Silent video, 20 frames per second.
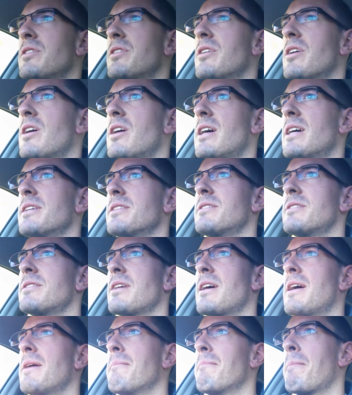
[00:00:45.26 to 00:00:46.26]
you guys,
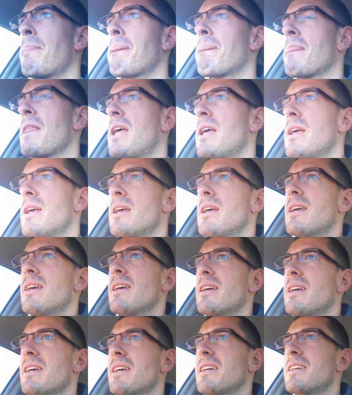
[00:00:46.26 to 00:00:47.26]
um,
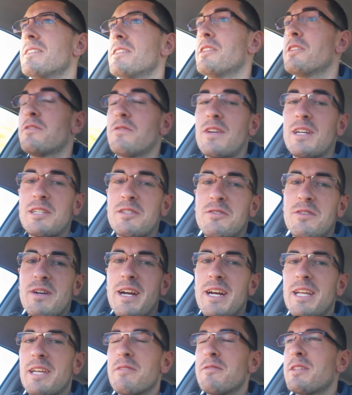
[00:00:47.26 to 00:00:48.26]
as it is
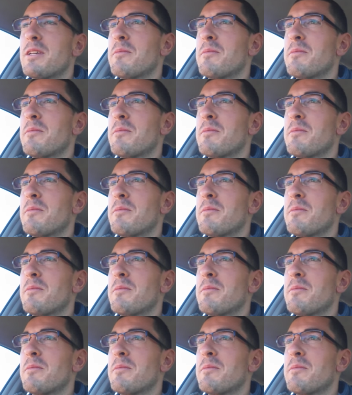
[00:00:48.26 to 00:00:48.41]
frustrating if